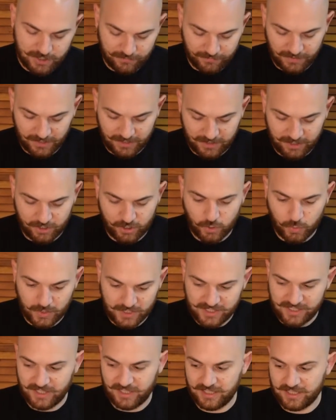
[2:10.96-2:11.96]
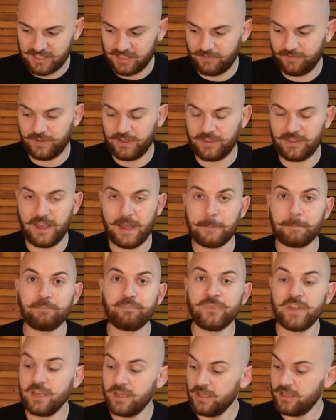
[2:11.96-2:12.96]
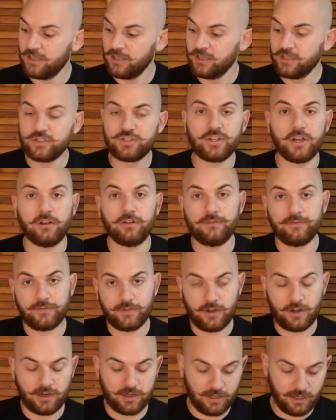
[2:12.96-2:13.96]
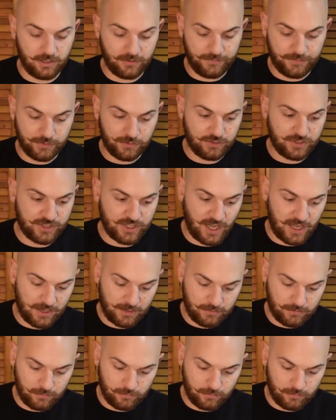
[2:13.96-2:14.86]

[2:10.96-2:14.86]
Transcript: of like the twisting and stuff like that. So for our Gong Fu set,